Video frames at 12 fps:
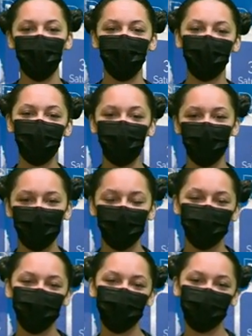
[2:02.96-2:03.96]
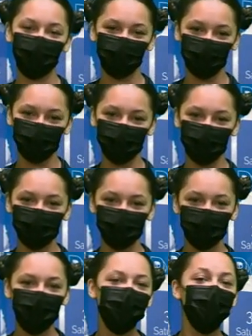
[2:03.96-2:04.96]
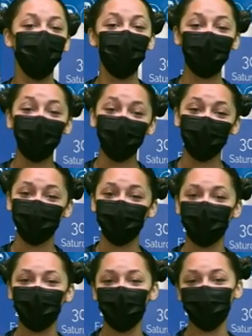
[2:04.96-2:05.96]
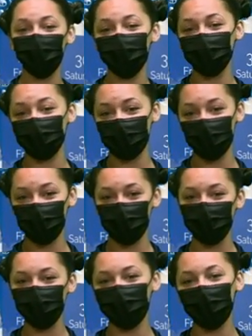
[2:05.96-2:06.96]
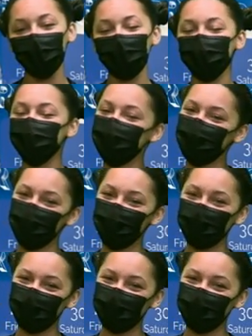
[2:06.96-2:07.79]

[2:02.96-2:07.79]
mid 40s to low 50s. Well, that's all I have for you today, humans. Back to Noah and